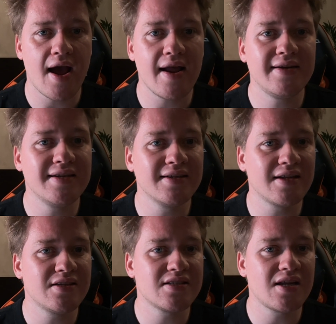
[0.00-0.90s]
I
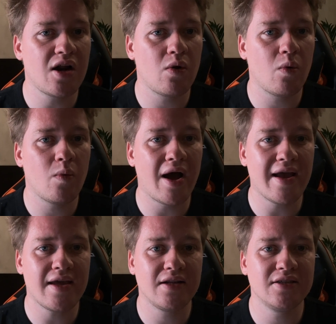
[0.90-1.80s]
didn't understand
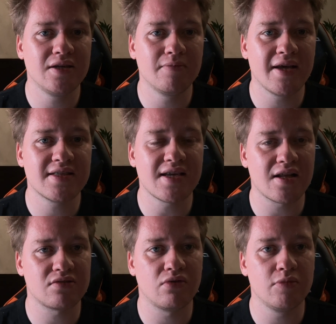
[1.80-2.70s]
why it didn't make
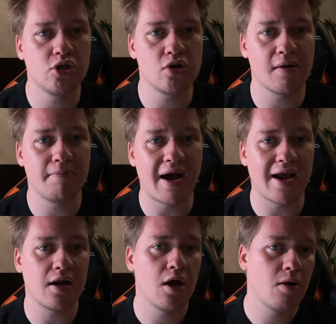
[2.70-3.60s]
sense for me to
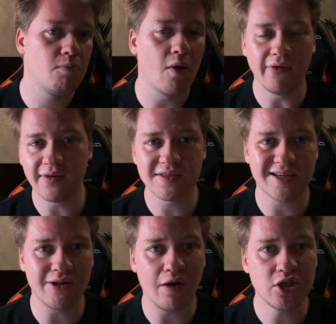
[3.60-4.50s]
combine both the
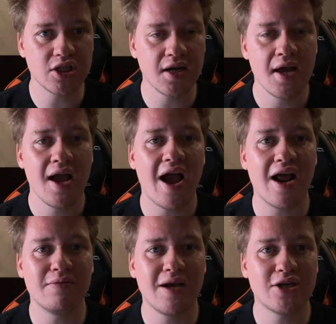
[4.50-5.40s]
technology
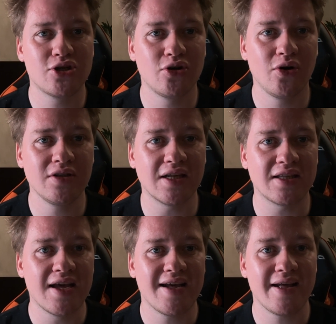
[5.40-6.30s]
and make sure
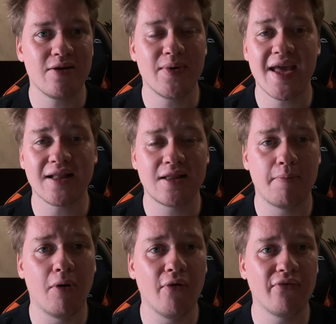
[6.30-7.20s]
that you will get
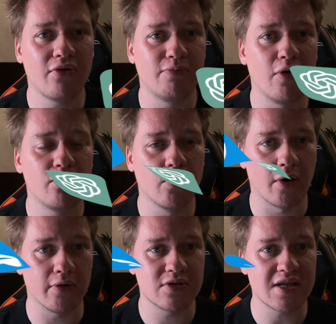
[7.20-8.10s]
the both of both
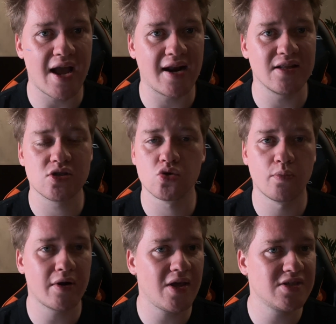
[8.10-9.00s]
worlds. And it's
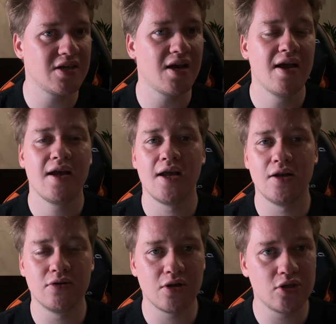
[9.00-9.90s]
super easy,
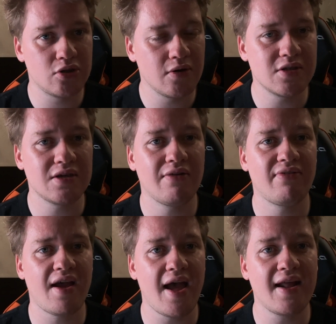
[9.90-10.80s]

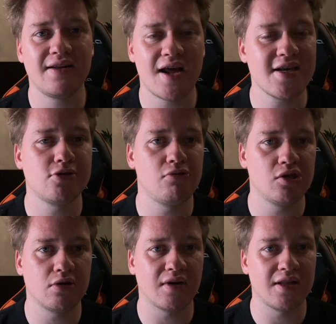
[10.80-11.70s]
intuitive, and nice to
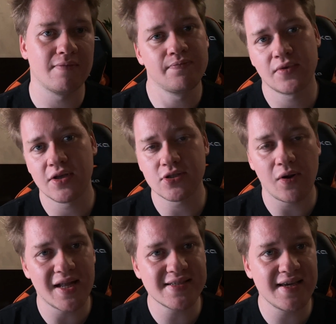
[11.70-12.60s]
integrate.
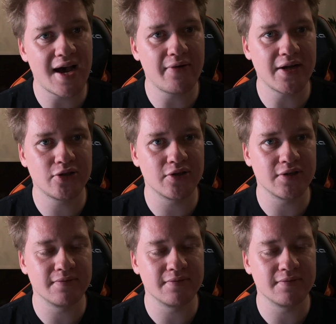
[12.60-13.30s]
So let's see how I do it.